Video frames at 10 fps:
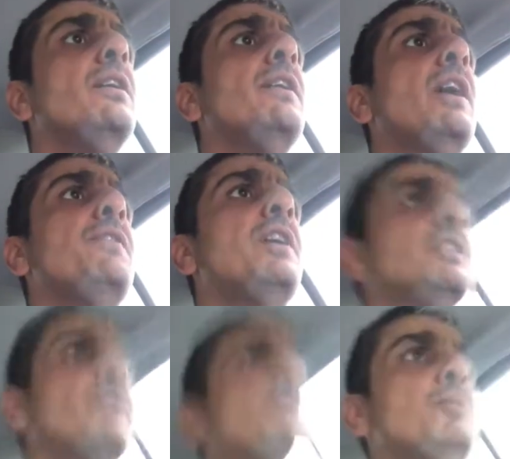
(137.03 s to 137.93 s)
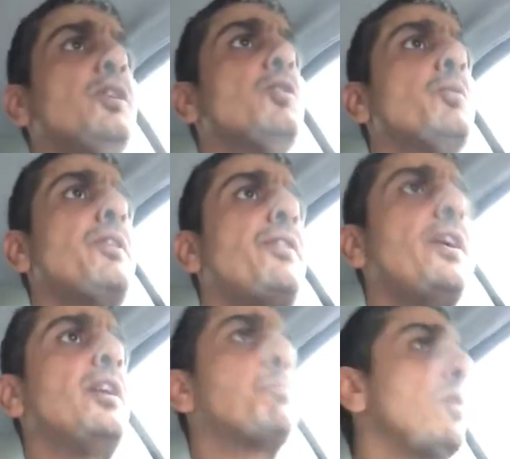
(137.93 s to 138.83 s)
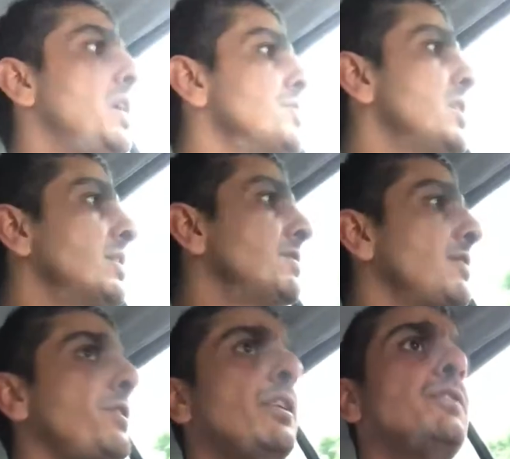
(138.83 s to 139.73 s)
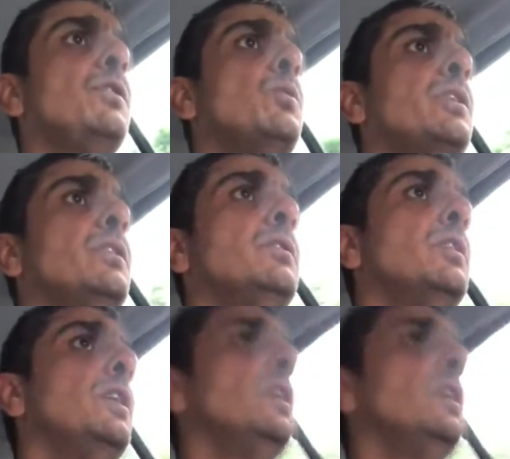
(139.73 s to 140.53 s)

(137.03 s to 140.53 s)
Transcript: Now, if you guys are familiar with the Theta project, the Theta token,